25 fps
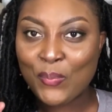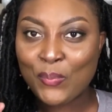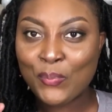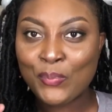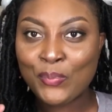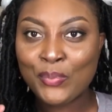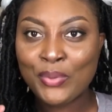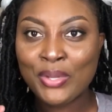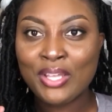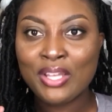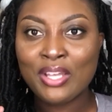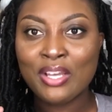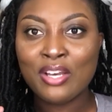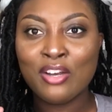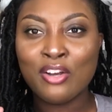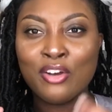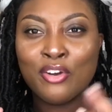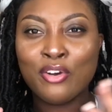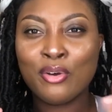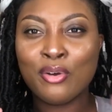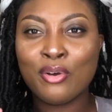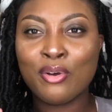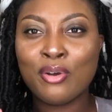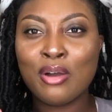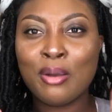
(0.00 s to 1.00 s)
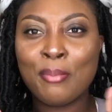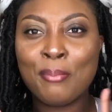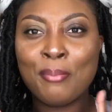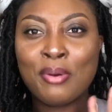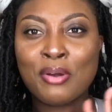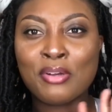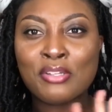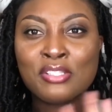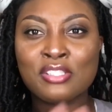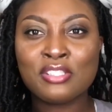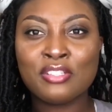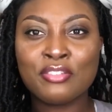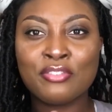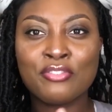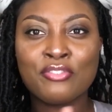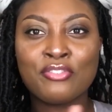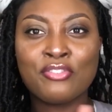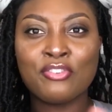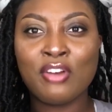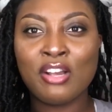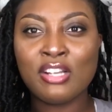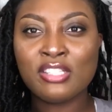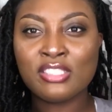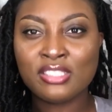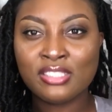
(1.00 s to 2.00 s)
with a, a burst of
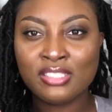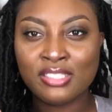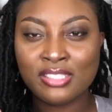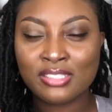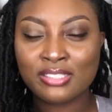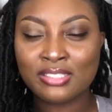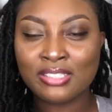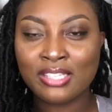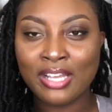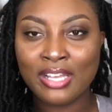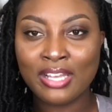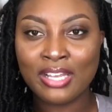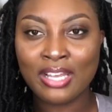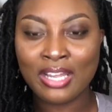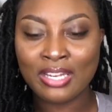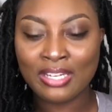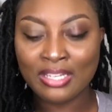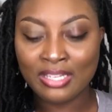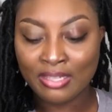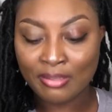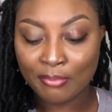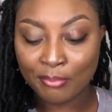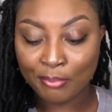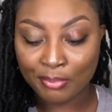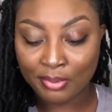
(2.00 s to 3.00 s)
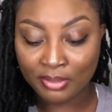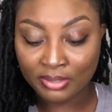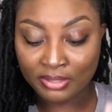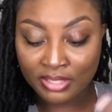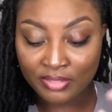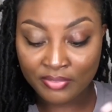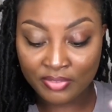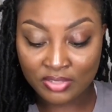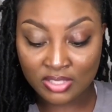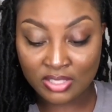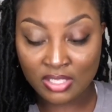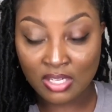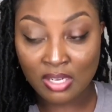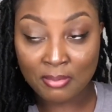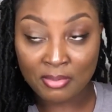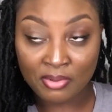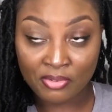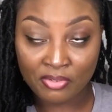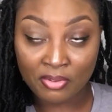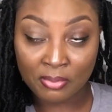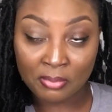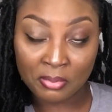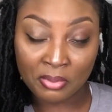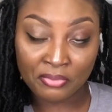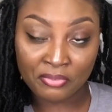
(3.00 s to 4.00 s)
freshness like and I believe it's coming
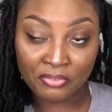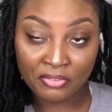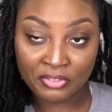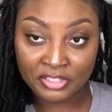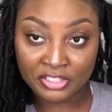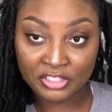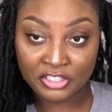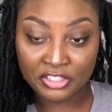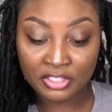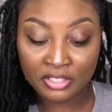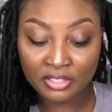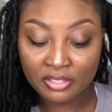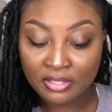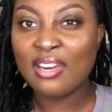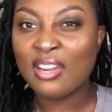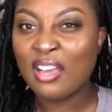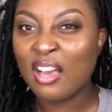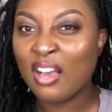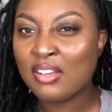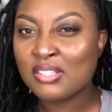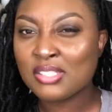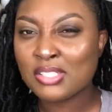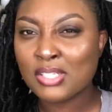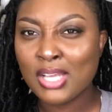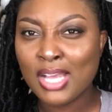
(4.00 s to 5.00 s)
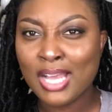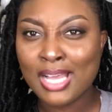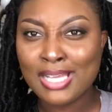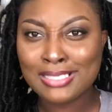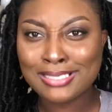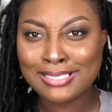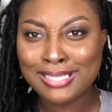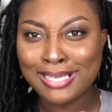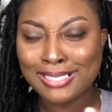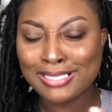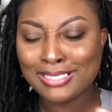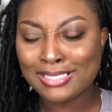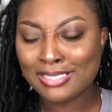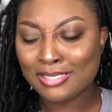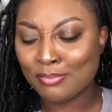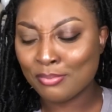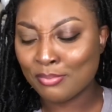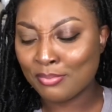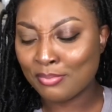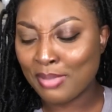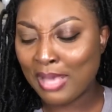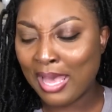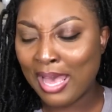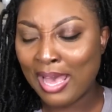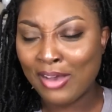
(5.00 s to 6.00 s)
from the freesia and it also has like some
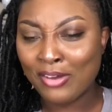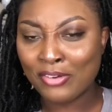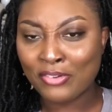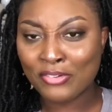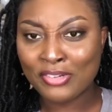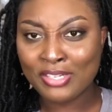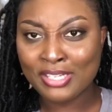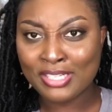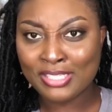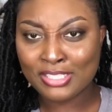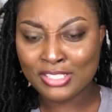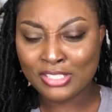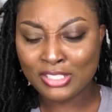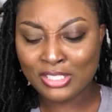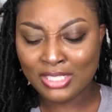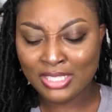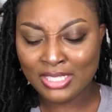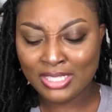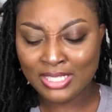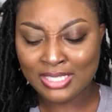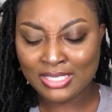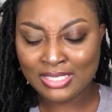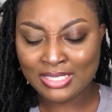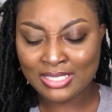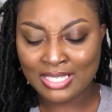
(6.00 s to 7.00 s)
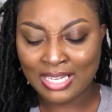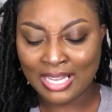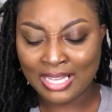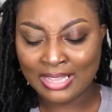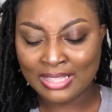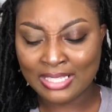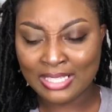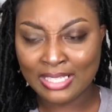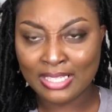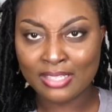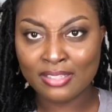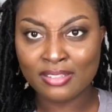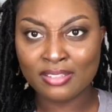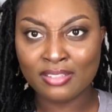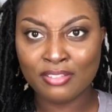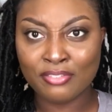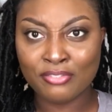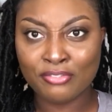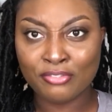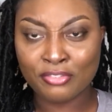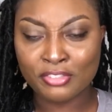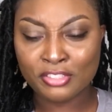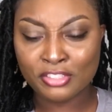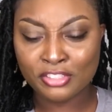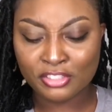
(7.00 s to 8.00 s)
powderness to this and I think the
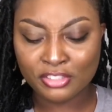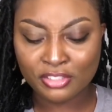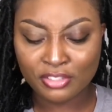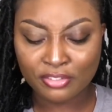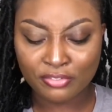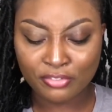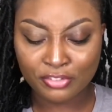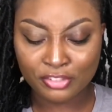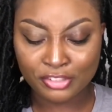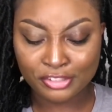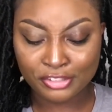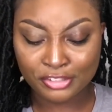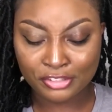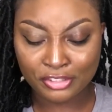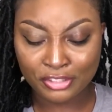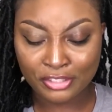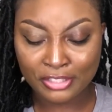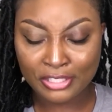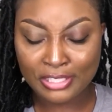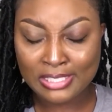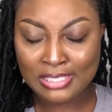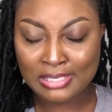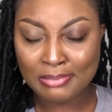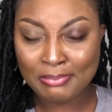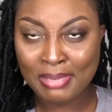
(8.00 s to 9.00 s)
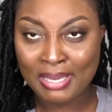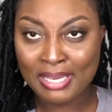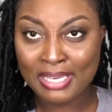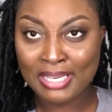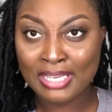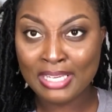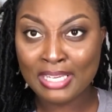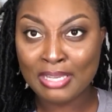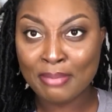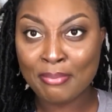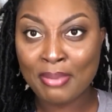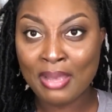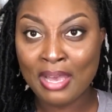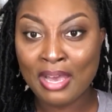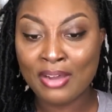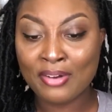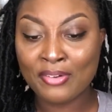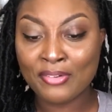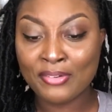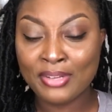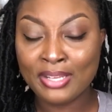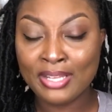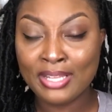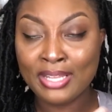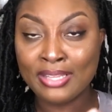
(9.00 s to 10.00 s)
freesia for sure is making it
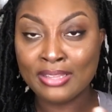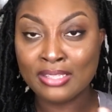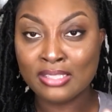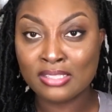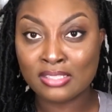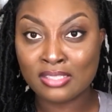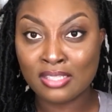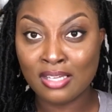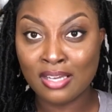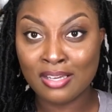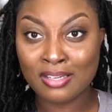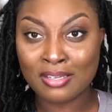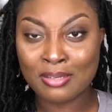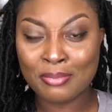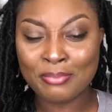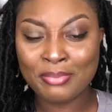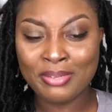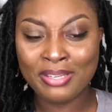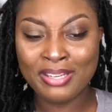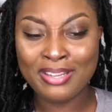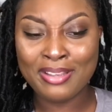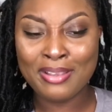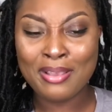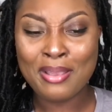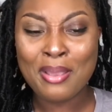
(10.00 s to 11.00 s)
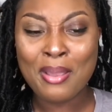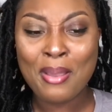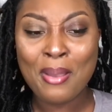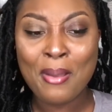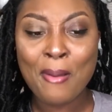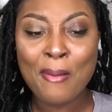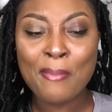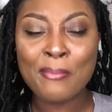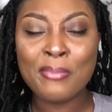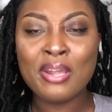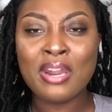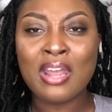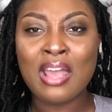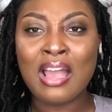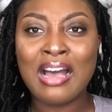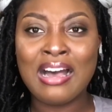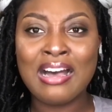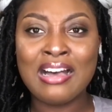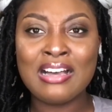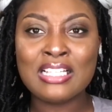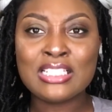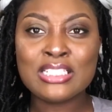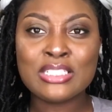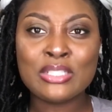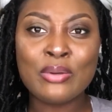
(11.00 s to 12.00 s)
powdery in the tonka bean but it
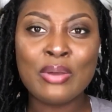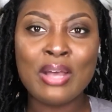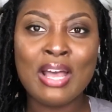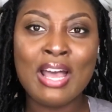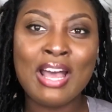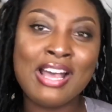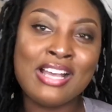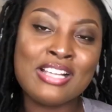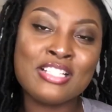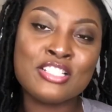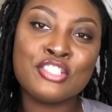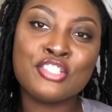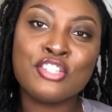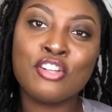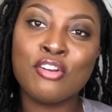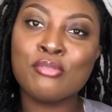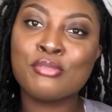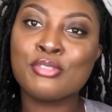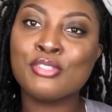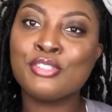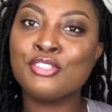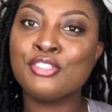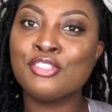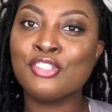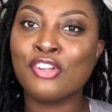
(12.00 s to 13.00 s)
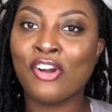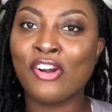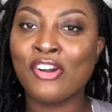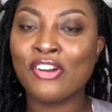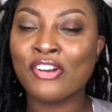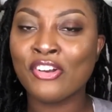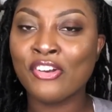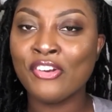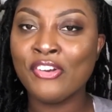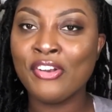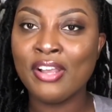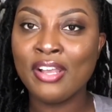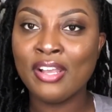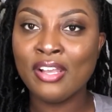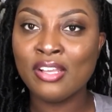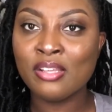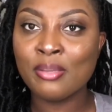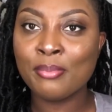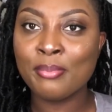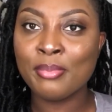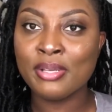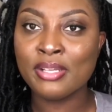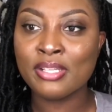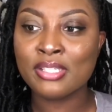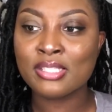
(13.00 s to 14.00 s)
also has those darker
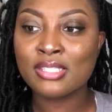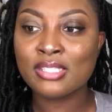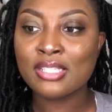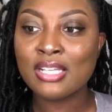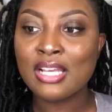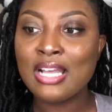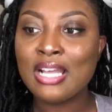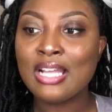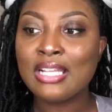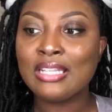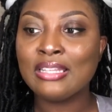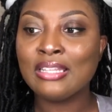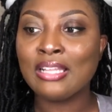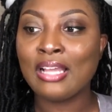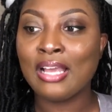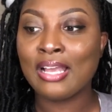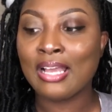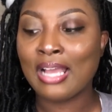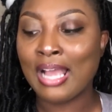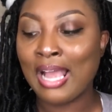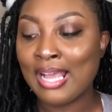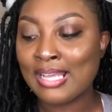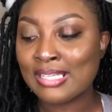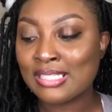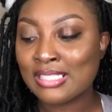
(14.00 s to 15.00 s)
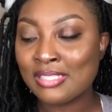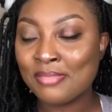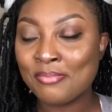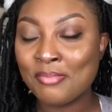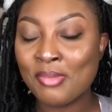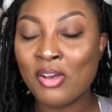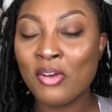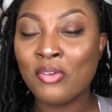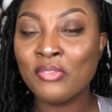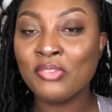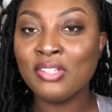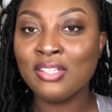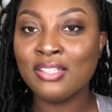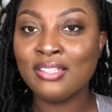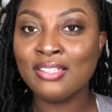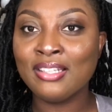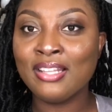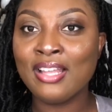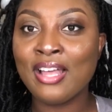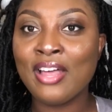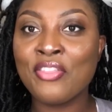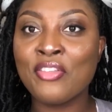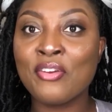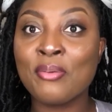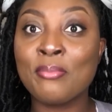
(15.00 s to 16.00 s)
elements like I smell the
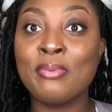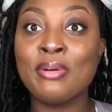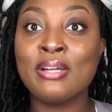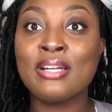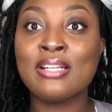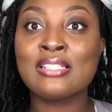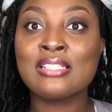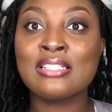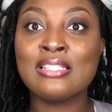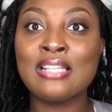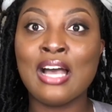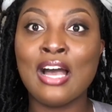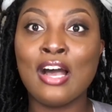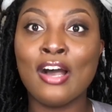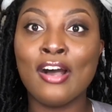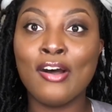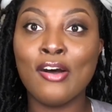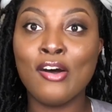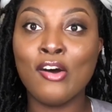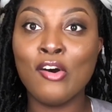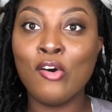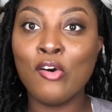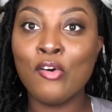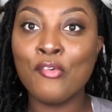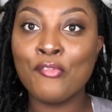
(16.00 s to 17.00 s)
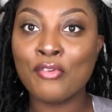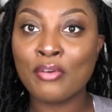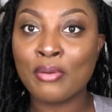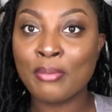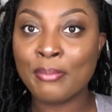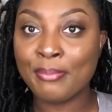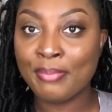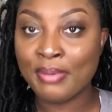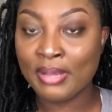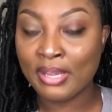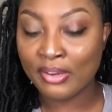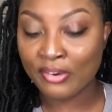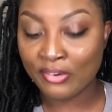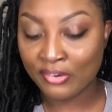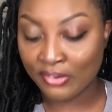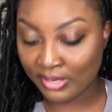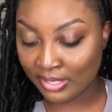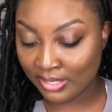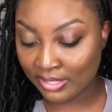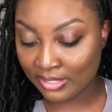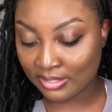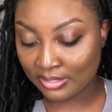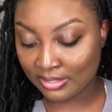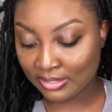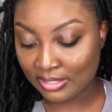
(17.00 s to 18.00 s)
leather but it's not
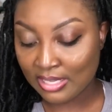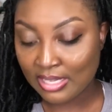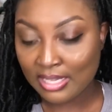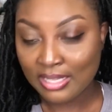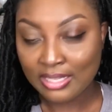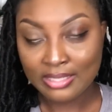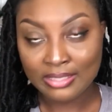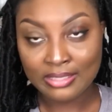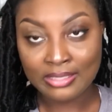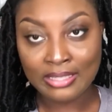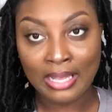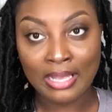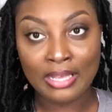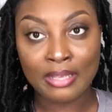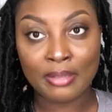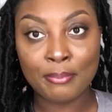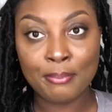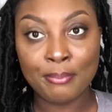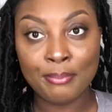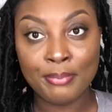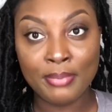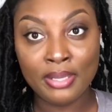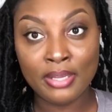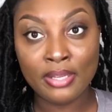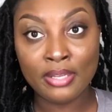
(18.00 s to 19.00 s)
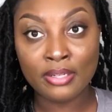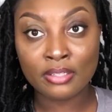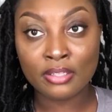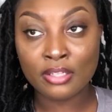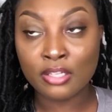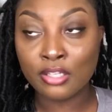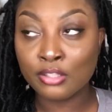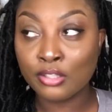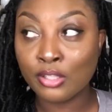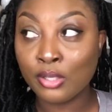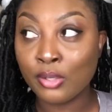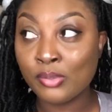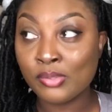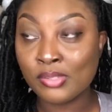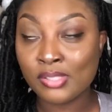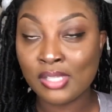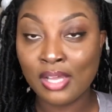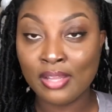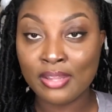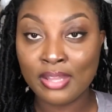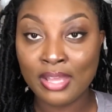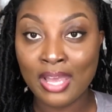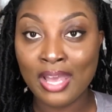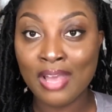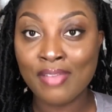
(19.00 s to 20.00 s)
overbearing like men colognes
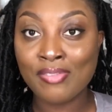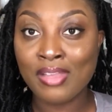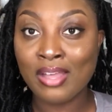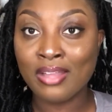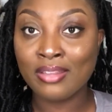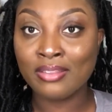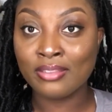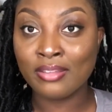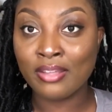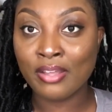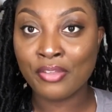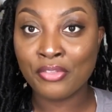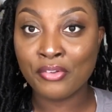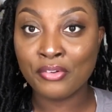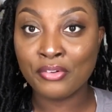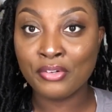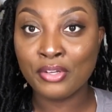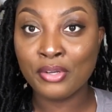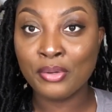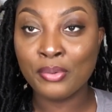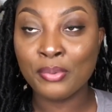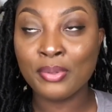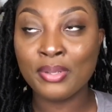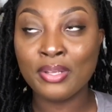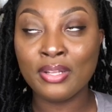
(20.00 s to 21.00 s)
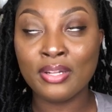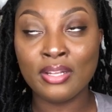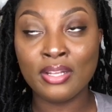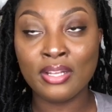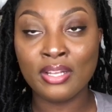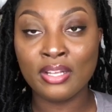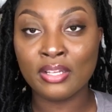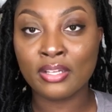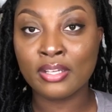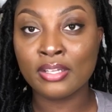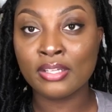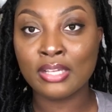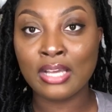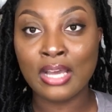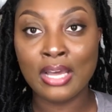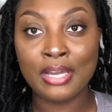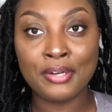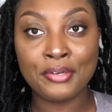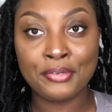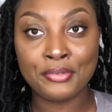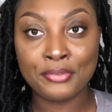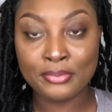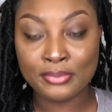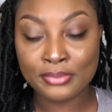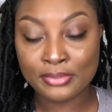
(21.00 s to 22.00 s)
how they have that leather note in it it can kind
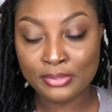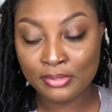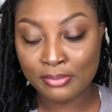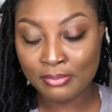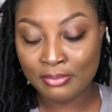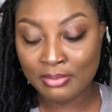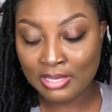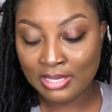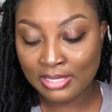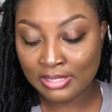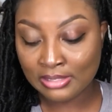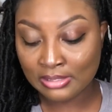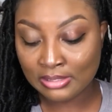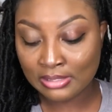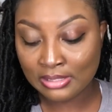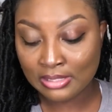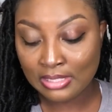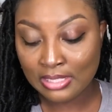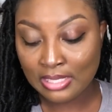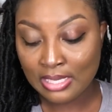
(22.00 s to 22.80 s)
of do too much